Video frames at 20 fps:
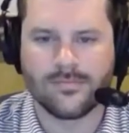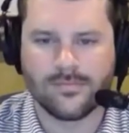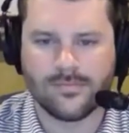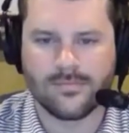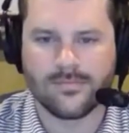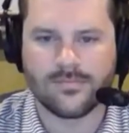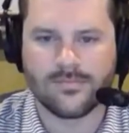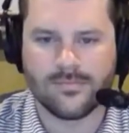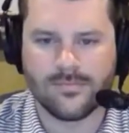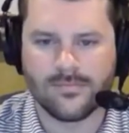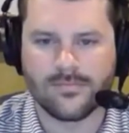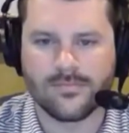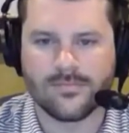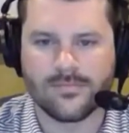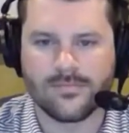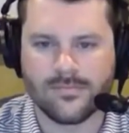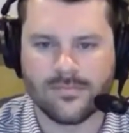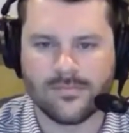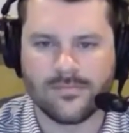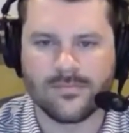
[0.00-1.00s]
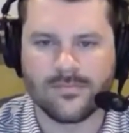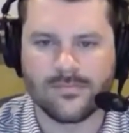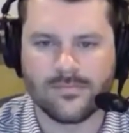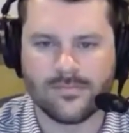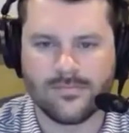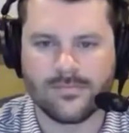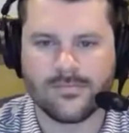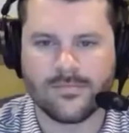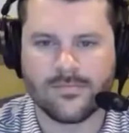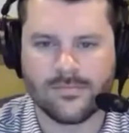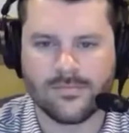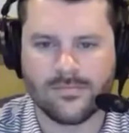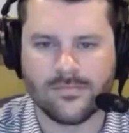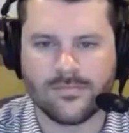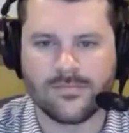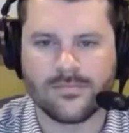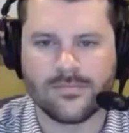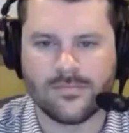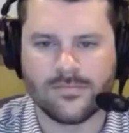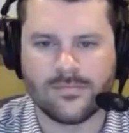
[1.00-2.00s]

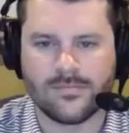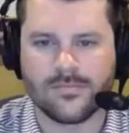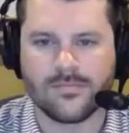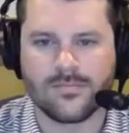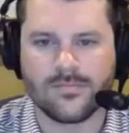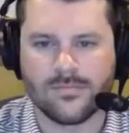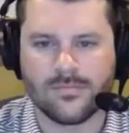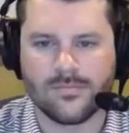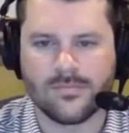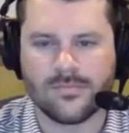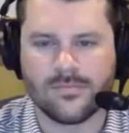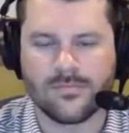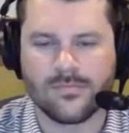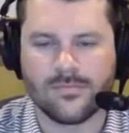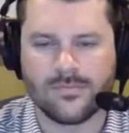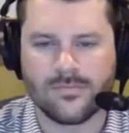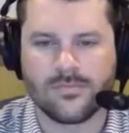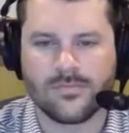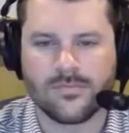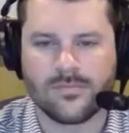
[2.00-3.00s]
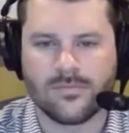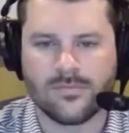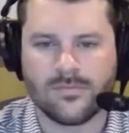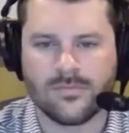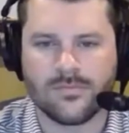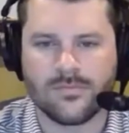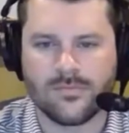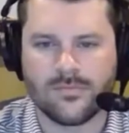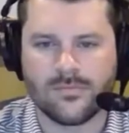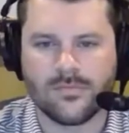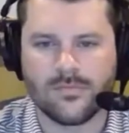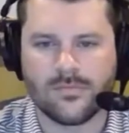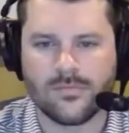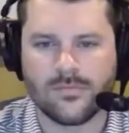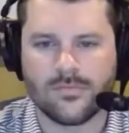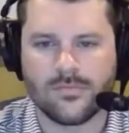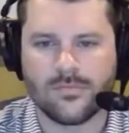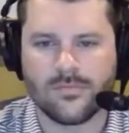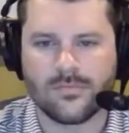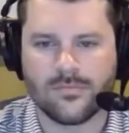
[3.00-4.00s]

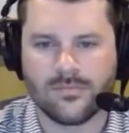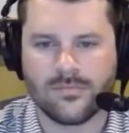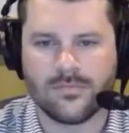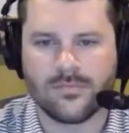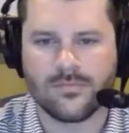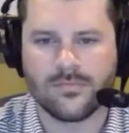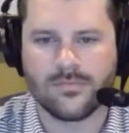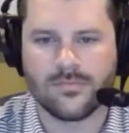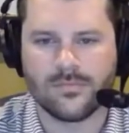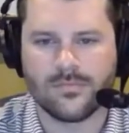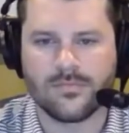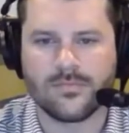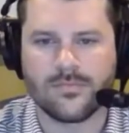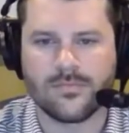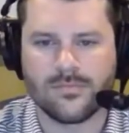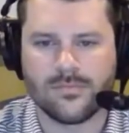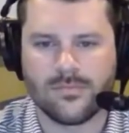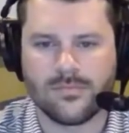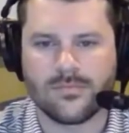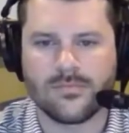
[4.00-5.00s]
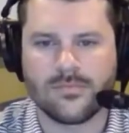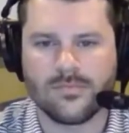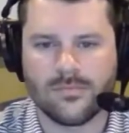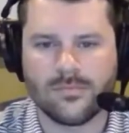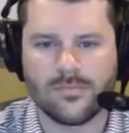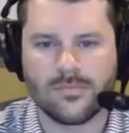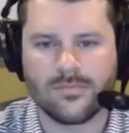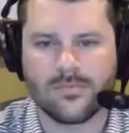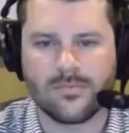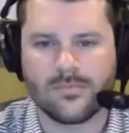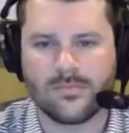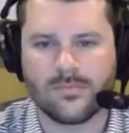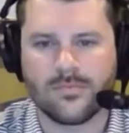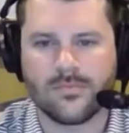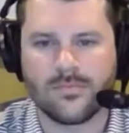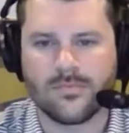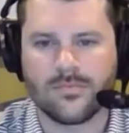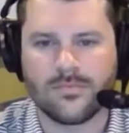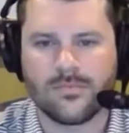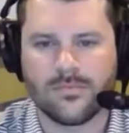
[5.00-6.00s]

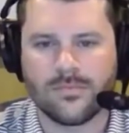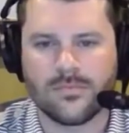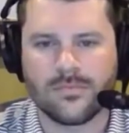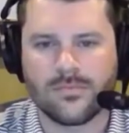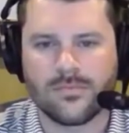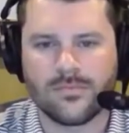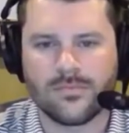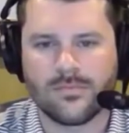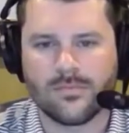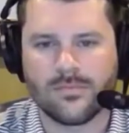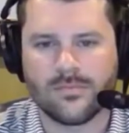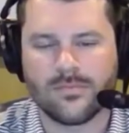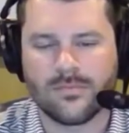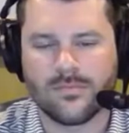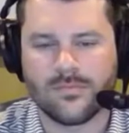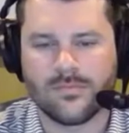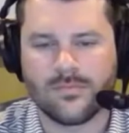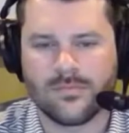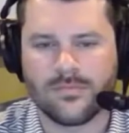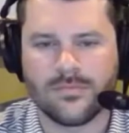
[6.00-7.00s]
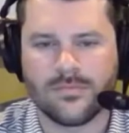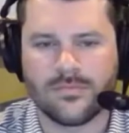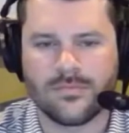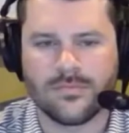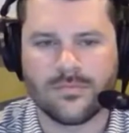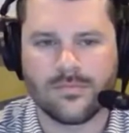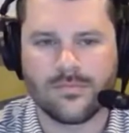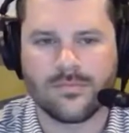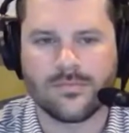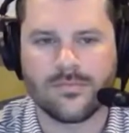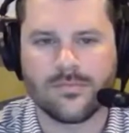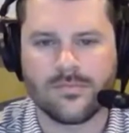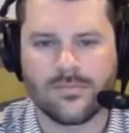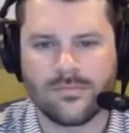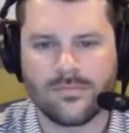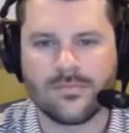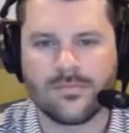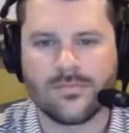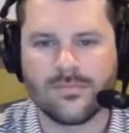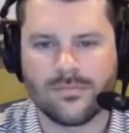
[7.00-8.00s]
This person isn't speaking.